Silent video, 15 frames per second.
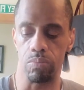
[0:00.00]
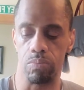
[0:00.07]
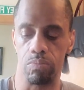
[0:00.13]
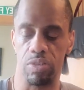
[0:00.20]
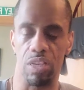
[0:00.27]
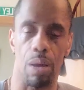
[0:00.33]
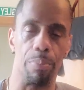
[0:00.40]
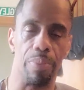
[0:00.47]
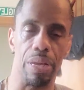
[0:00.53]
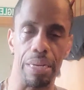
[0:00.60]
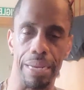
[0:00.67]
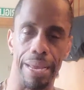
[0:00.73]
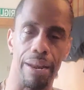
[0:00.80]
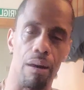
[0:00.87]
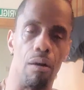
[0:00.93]
something
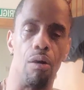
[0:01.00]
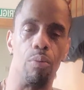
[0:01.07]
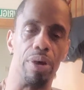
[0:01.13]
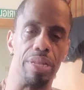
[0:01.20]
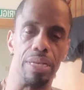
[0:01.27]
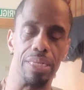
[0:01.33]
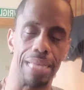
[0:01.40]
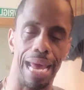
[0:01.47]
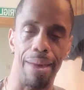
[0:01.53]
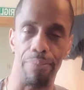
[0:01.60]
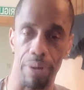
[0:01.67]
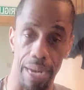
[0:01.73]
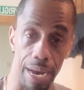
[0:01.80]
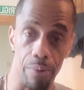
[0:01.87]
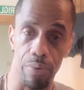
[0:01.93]
that, oh, well, this
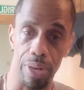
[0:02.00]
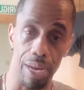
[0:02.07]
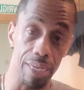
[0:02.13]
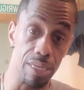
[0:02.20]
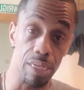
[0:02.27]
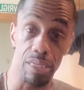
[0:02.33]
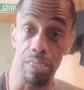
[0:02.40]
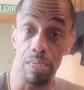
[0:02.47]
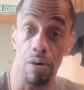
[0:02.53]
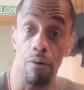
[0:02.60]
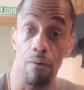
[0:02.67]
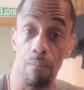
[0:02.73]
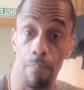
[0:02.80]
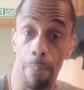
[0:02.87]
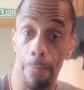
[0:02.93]
happened, now we got this. No.
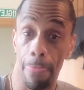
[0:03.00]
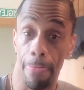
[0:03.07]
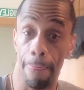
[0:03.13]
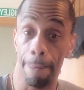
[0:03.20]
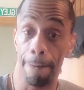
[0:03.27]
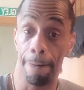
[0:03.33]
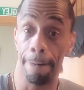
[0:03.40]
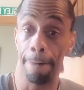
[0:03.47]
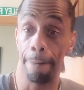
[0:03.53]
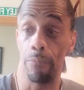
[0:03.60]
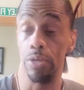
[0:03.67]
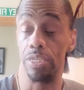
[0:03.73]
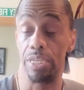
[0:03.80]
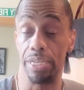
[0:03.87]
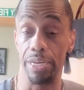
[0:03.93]
We
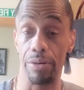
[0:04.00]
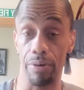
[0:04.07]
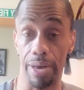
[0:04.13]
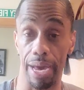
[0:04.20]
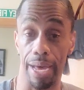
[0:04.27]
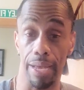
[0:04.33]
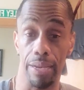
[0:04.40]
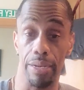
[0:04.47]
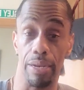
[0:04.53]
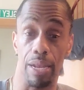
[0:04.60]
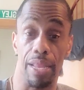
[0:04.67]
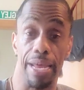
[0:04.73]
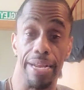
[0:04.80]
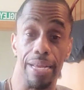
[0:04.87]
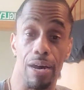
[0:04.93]
still got the
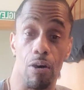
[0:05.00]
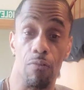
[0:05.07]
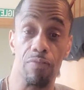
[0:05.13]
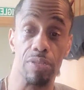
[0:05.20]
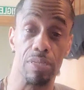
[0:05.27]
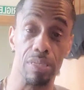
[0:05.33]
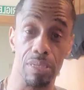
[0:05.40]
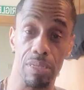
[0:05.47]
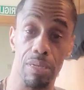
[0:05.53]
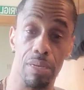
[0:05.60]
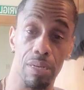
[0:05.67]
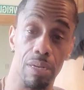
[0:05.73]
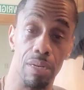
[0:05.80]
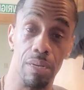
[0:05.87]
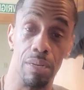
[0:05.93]
lady officer,
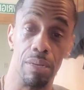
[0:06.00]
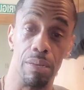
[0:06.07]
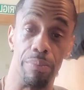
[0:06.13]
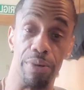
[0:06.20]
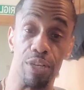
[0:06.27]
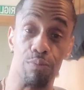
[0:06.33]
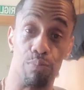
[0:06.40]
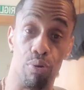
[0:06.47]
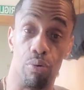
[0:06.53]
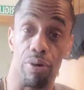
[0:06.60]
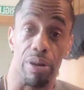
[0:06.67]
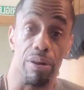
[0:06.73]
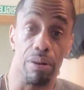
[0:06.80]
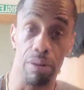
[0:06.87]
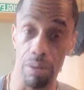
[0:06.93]
Miss
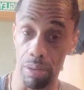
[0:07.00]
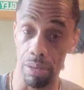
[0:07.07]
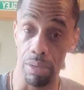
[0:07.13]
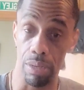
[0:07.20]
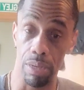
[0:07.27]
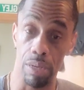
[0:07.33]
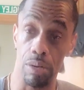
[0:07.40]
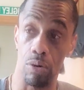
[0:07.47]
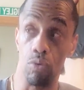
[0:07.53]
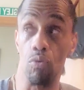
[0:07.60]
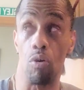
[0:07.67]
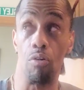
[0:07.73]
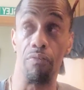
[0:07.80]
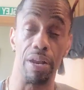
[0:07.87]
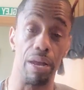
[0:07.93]
Porter, who
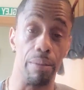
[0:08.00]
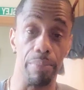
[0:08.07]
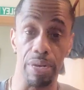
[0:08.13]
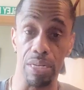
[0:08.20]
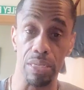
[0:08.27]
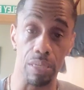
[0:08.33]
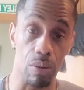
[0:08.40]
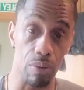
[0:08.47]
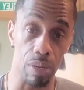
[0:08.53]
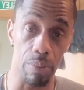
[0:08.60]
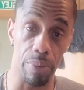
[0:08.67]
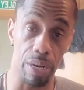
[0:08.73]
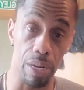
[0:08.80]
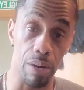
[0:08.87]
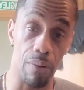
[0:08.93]
over there in Minnesota
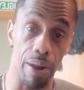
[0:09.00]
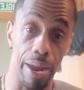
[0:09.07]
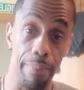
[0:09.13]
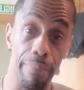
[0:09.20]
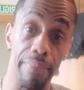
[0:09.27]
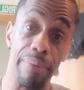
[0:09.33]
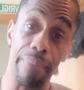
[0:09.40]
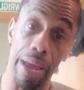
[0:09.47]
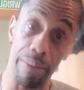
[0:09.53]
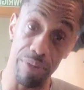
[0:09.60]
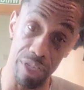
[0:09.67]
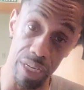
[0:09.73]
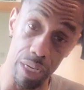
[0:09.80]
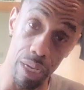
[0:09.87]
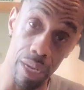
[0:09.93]
committed crime. Maybe
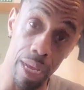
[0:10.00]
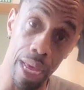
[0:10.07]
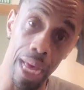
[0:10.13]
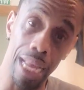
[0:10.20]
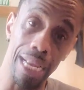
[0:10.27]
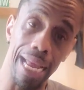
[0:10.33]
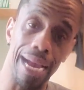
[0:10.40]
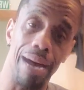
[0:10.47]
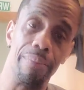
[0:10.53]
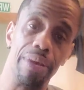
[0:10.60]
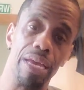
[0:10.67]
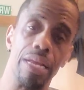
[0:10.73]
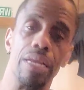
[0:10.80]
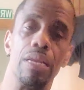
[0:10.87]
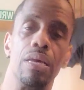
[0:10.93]
she can, like, I
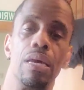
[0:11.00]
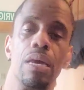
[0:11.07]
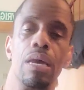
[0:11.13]
mean,